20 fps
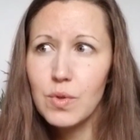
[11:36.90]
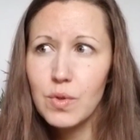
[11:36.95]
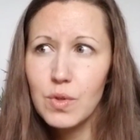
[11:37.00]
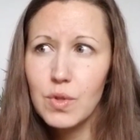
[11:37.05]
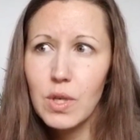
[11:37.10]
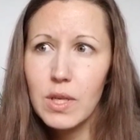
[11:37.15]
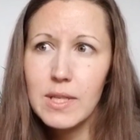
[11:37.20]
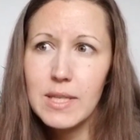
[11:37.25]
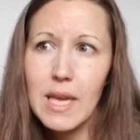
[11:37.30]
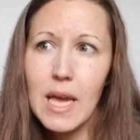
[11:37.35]

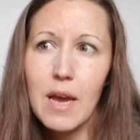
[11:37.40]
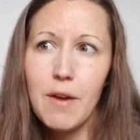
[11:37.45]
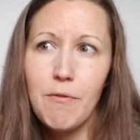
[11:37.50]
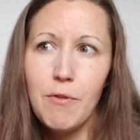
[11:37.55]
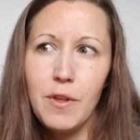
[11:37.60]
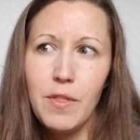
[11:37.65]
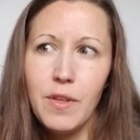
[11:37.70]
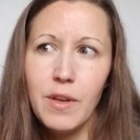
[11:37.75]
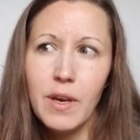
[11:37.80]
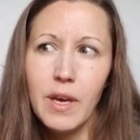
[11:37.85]
does
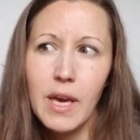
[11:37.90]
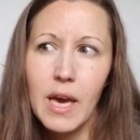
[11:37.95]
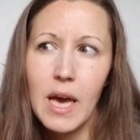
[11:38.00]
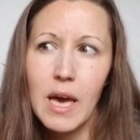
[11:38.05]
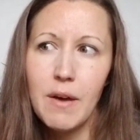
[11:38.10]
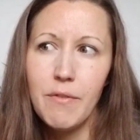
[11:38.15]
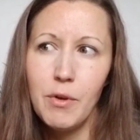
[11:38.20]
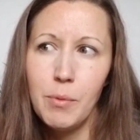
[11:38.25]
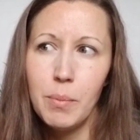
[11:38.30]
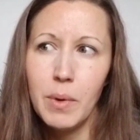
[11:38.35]
everything I
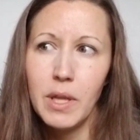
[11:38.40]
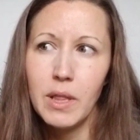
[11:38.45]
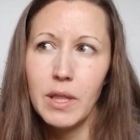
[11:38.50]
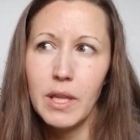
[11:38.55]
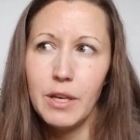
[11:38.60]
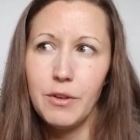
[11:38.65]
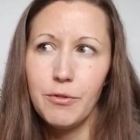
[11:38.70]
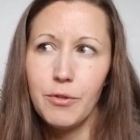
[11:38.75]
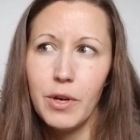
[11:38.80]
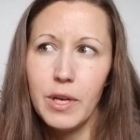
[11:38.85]
have in my
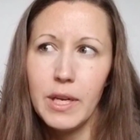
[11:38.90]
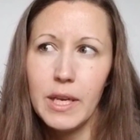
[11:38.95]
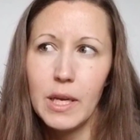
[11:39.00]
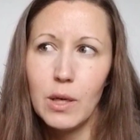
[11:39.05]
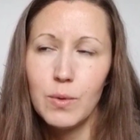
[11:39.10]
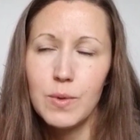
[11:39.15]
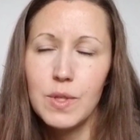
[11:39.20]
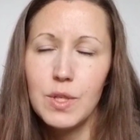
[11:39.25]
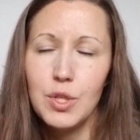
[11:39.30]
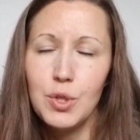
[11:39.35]
life right
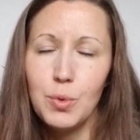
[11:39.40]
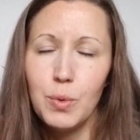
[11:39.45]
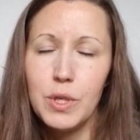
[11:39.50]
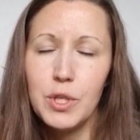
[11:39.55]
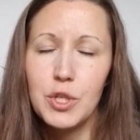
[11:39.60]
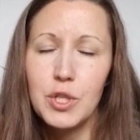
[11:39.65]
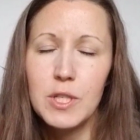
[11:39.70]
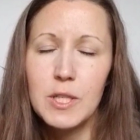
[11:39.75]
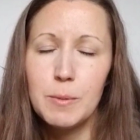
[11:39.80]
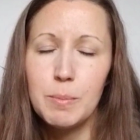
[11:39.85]
now,
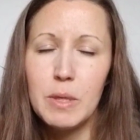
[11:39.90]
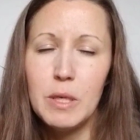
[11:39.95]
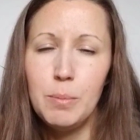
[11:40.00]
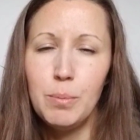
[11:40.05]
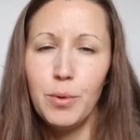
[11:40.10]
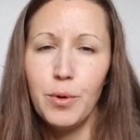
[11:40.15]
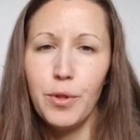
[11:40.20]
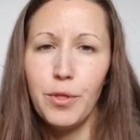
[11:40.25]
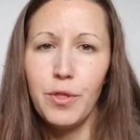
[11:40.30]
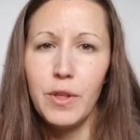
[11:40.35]
situations,
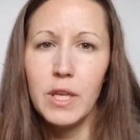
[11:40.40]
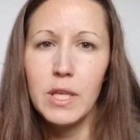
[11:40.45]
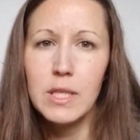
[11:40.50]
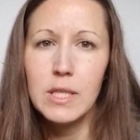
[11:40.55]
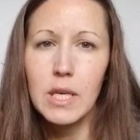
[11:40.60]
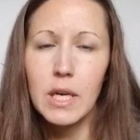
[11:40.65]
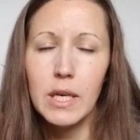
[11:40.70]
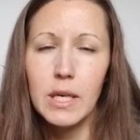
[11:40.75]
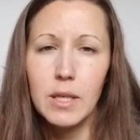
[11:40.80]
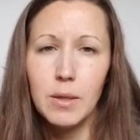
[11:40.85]
people, things,
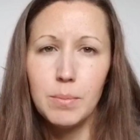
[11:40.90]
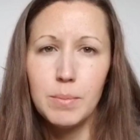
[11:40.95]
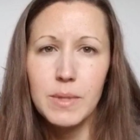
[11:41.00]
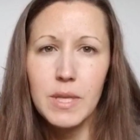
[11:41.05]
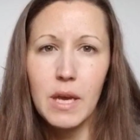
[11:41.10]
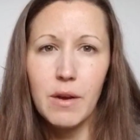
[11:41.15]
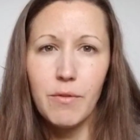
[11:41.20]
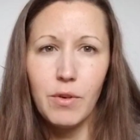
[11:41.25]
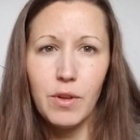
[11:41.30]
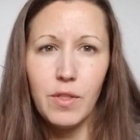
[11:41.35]
items,
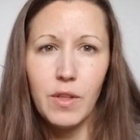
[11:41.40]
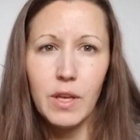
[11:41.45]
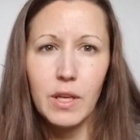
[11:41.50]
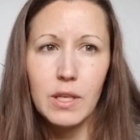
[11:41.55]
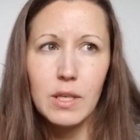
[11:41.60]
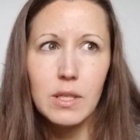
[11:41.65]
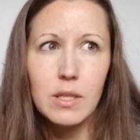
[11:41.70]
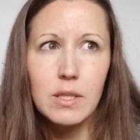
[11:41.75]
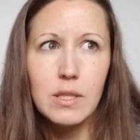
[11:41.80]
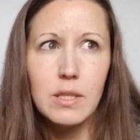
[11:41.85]

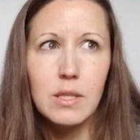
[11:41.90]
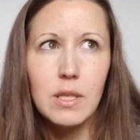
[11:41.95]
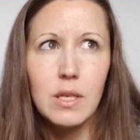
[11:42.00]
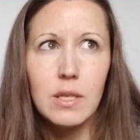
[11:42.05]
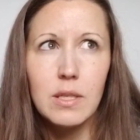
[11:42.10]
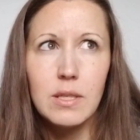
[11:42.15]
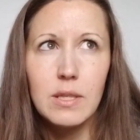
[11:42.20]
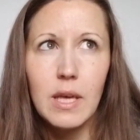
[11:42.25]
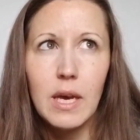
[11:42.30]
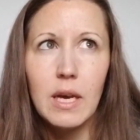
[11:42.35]
everything,
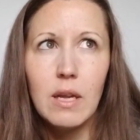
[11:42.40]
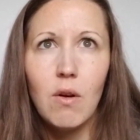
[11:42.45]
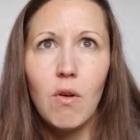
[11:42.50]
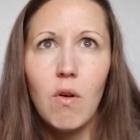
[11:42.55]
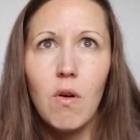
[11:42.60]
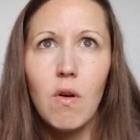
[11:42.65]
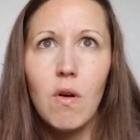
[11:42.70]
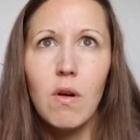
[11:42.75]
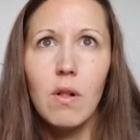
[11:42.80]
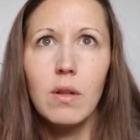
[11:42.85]
does that
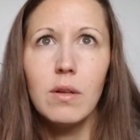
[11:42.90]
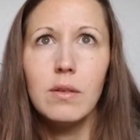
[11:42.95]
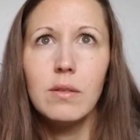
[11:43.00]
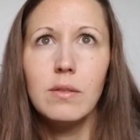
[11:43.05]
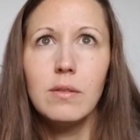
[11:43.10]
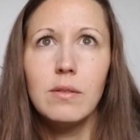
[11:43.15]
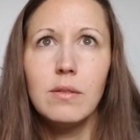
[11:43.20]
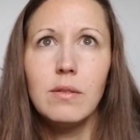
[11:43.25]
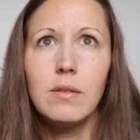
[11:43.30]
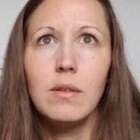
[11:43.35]
all
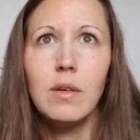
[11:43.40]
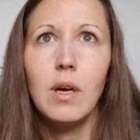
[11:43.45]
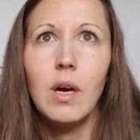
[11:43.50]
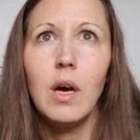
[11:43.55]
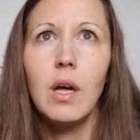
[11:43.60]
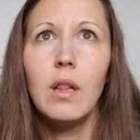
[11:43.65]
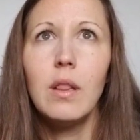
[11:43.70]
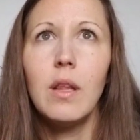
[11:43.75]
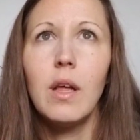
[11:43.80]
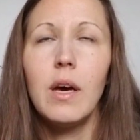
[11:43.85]

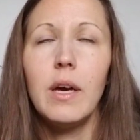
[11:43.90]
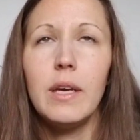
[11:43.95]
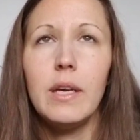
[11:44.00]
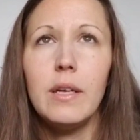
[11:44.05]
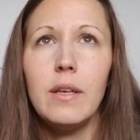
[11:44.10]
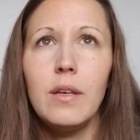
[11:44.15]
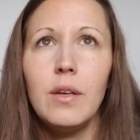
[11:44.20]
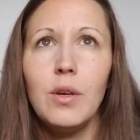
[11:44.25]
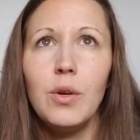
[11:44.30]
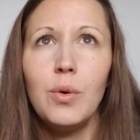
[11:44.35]

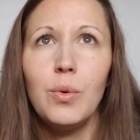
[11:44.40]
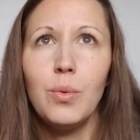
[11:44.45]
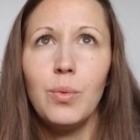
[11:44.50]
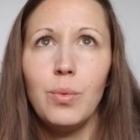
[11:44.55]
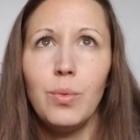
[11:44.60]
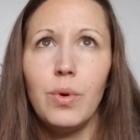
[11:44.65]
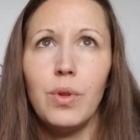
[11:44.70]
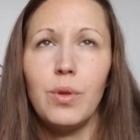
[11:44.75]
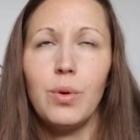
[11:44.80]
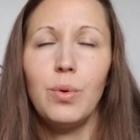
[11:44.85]
align
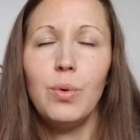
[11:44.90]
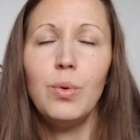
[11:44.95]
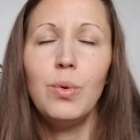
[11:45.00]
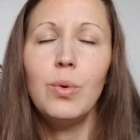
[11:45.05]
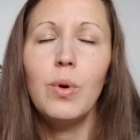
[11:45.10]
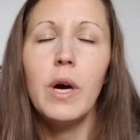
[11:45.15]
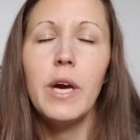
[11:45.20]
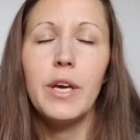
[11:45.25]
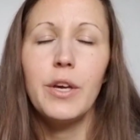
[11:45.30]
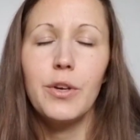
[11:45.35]
with
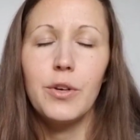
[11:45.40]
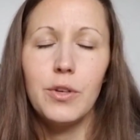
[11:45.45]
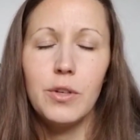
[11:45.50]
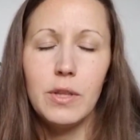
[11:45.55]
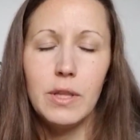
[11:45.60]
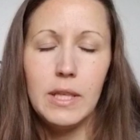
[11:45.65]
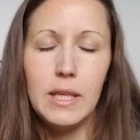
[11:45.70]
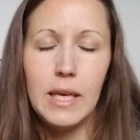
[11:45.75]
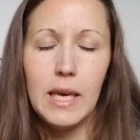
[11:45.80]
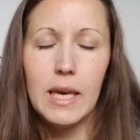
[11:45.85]
who I
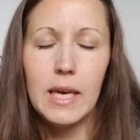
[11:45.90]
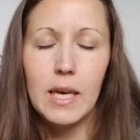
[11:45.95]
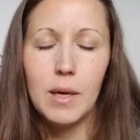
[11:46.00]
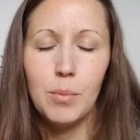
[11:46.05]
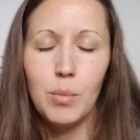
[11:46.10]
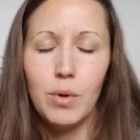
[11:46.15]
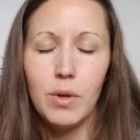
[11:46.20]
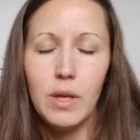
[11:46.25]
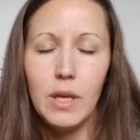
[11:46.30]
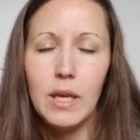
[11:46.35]
currently
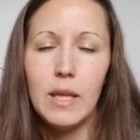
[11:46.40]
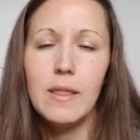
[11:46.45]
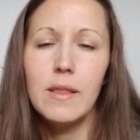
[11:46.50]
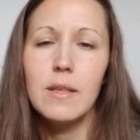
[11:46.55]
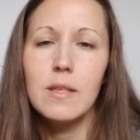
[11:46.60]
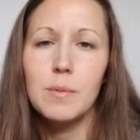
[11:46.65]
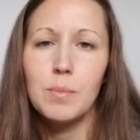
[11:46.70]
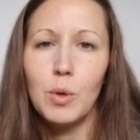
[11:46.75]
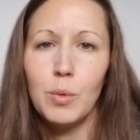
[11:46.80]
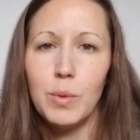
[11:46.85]
am in
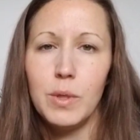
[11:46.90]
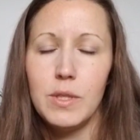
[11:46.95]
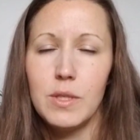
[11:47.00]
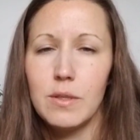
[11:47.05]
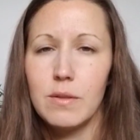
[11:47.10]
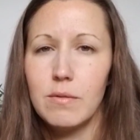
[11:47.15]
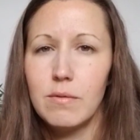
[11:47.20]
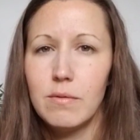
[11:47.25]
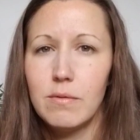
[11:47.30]
this moment?